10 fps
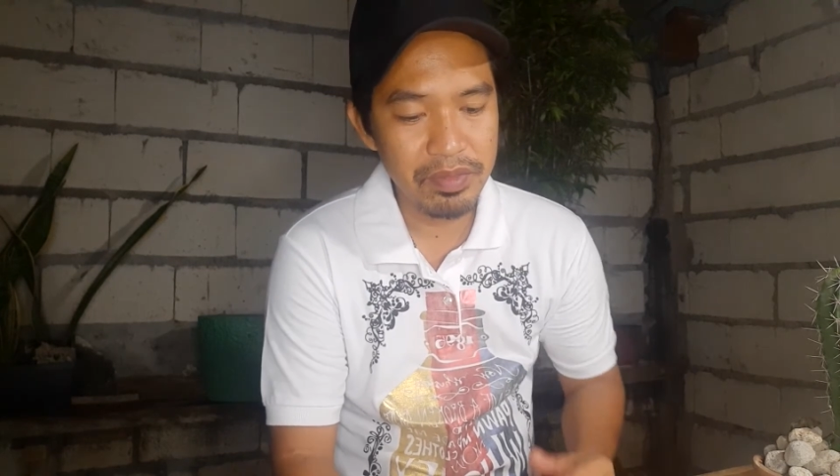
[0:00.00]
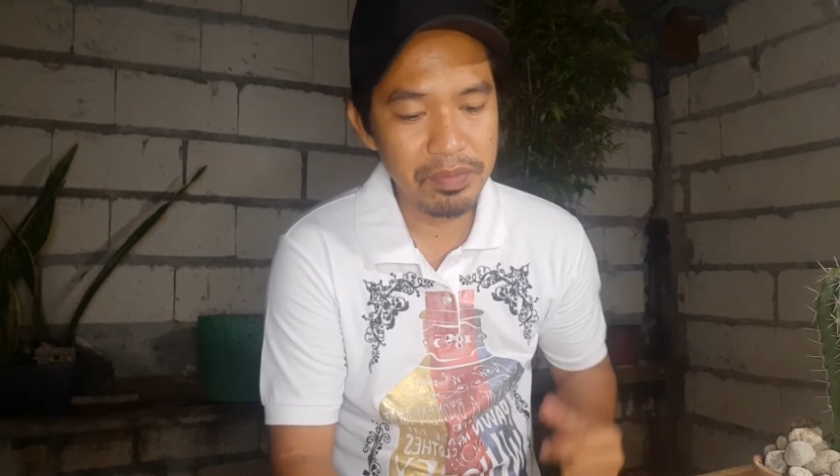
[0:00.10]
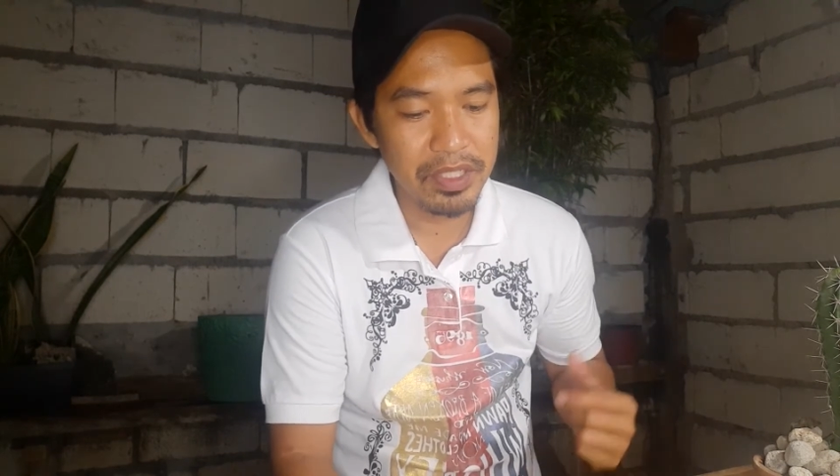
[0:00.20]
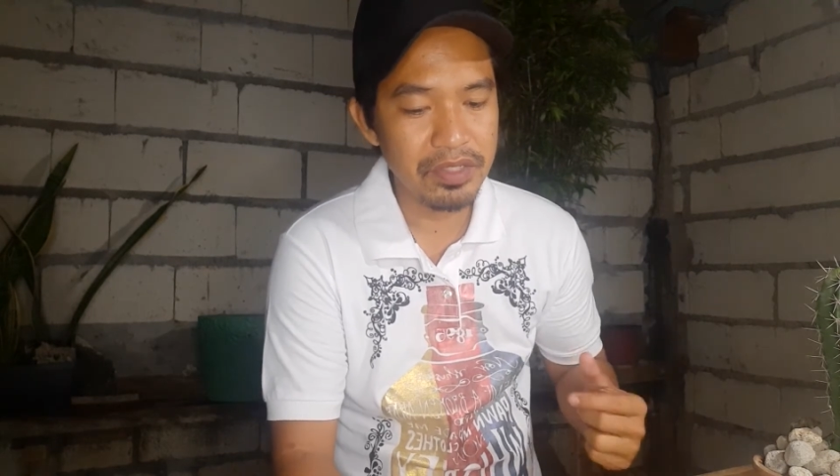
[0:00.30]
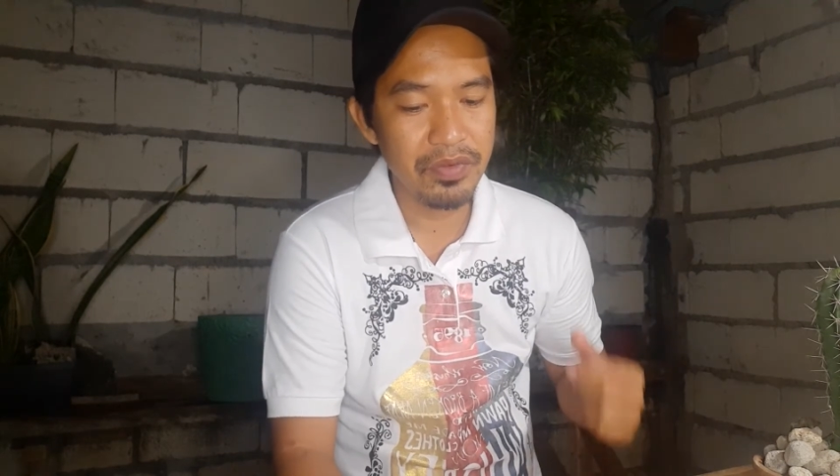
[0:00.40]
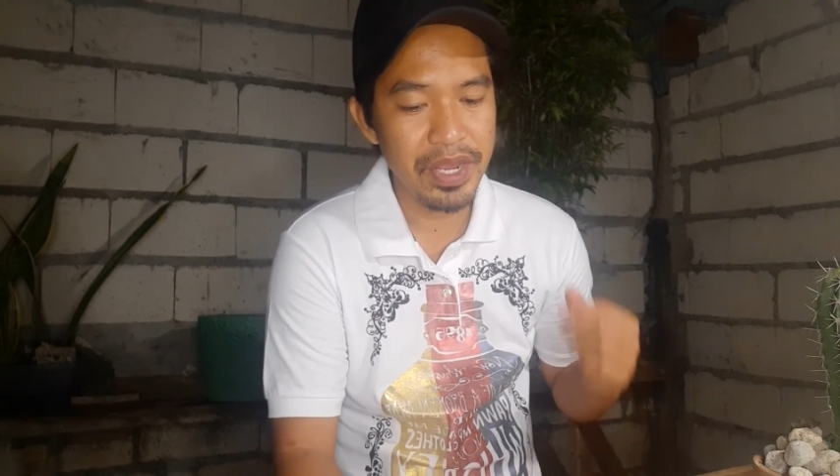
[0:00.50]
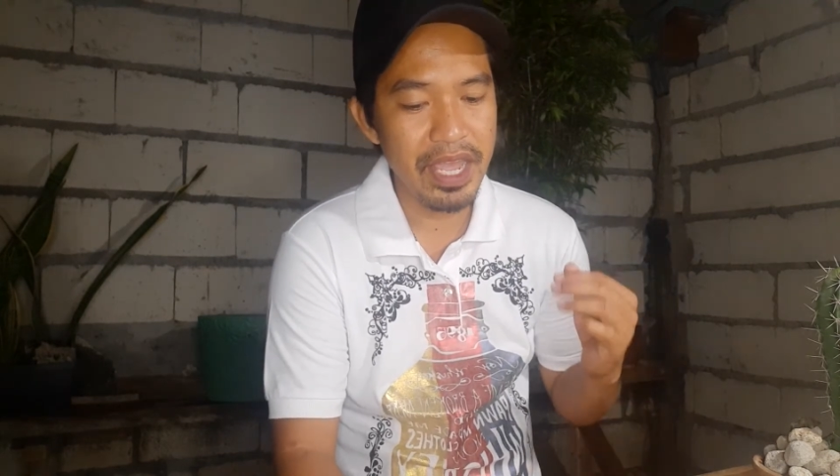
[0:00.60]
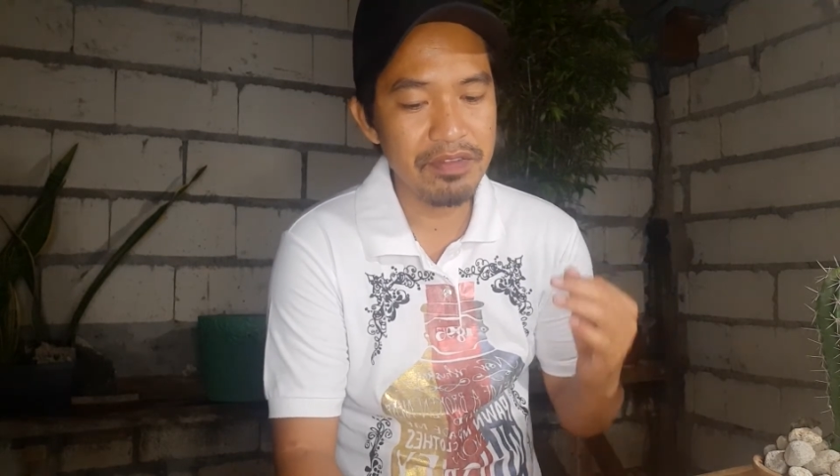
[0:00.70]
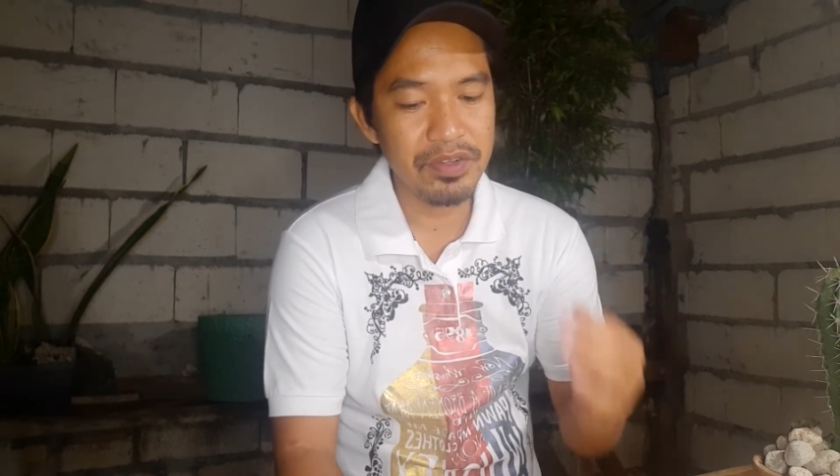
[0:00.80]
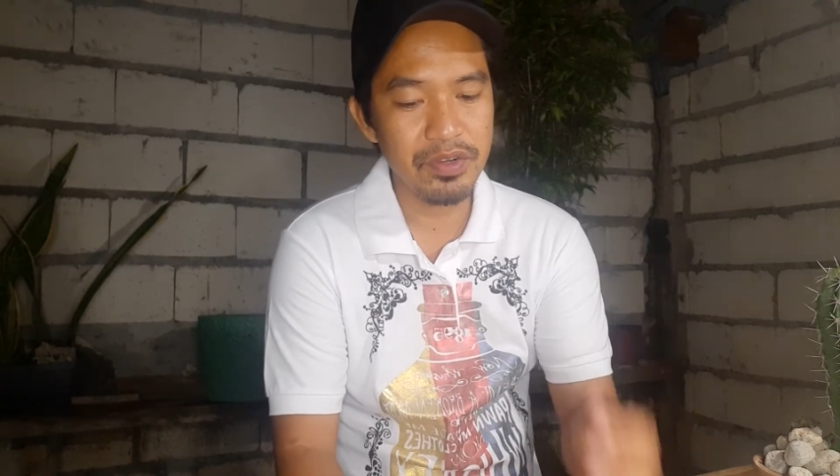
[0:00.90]
especially right
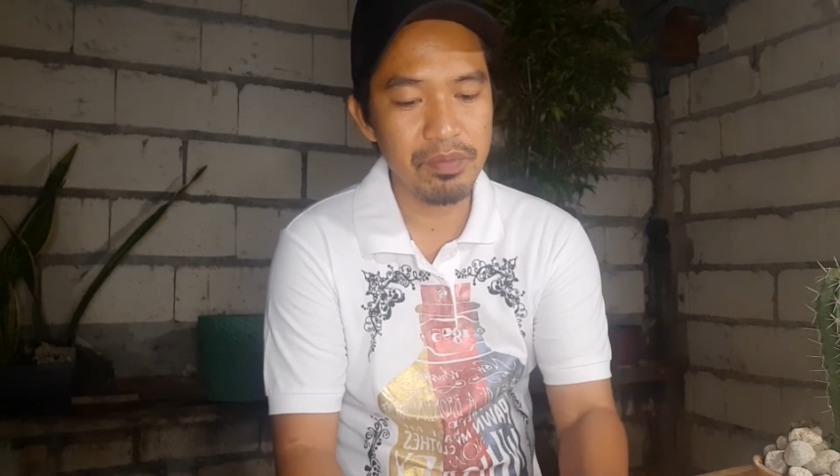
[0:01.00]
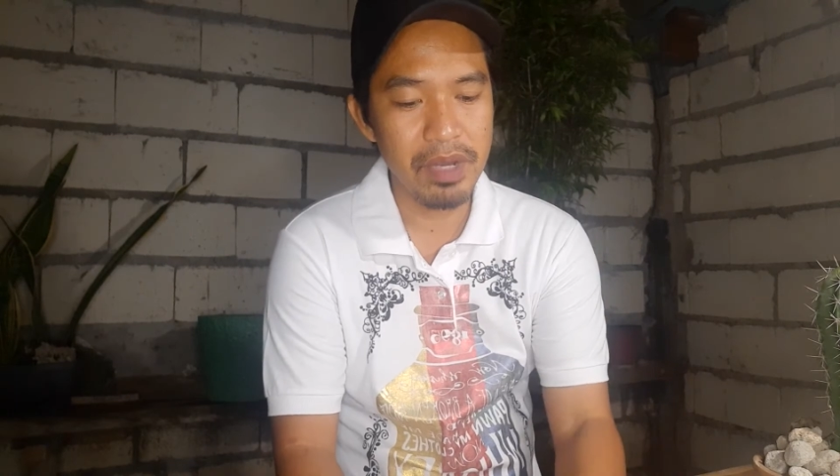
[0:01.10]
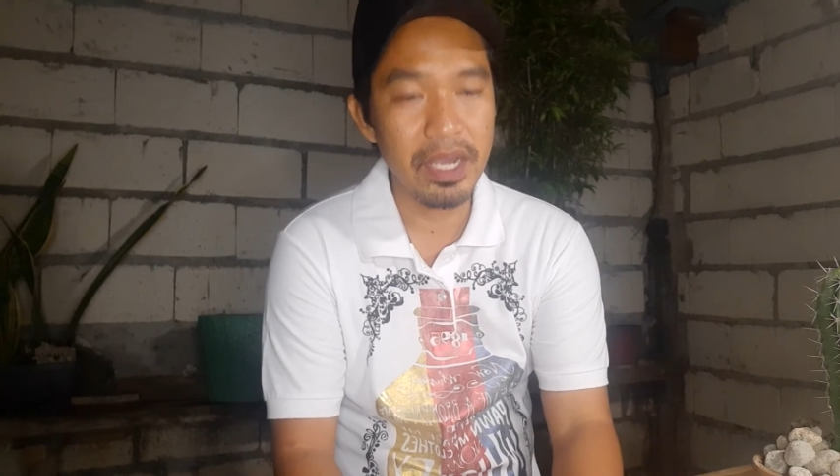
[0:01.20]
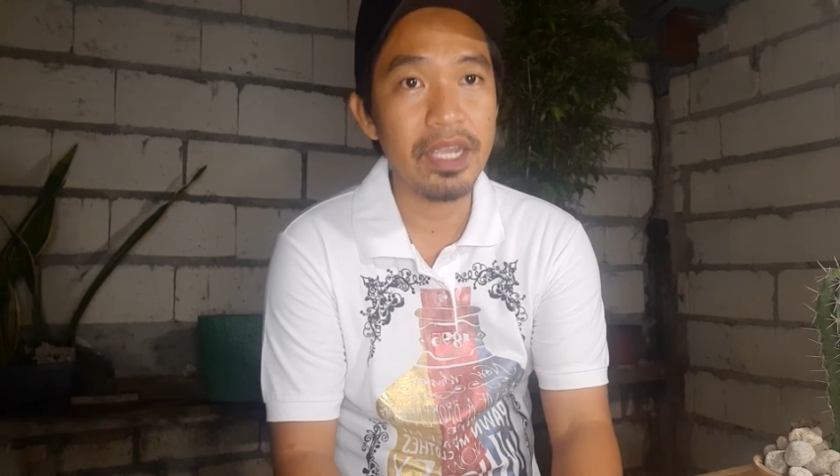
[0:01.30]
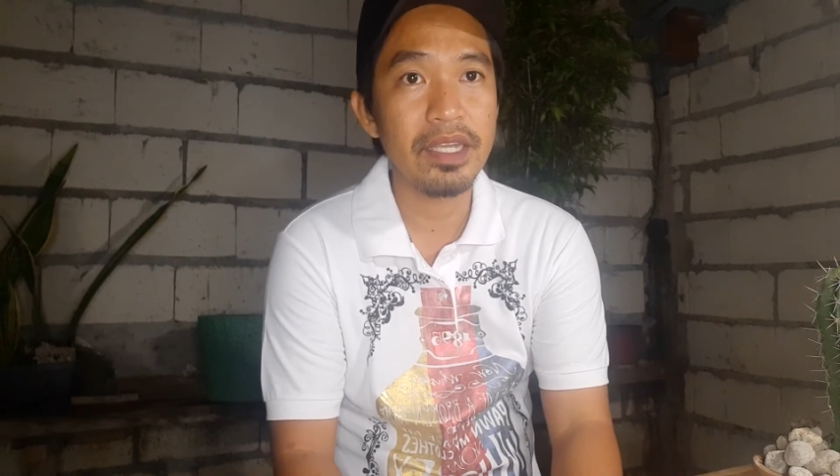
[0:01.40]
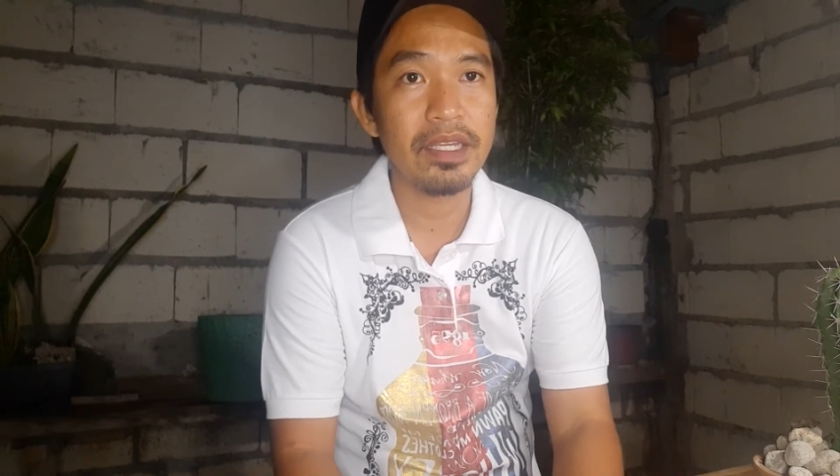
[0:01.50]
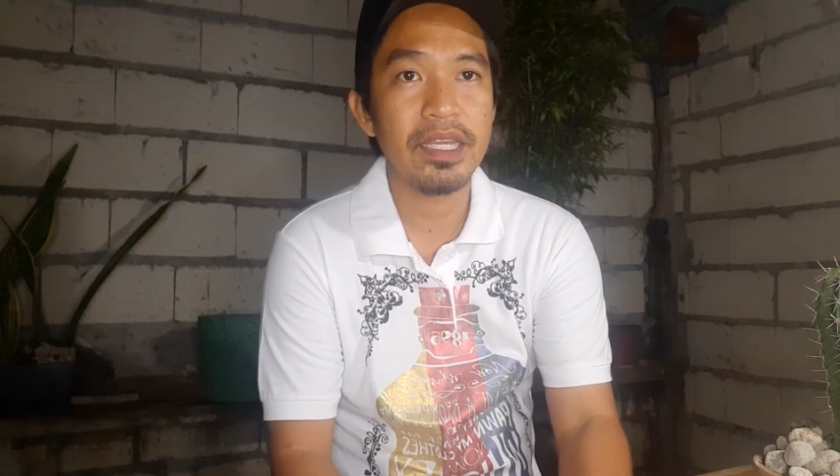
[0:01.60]
after you buy.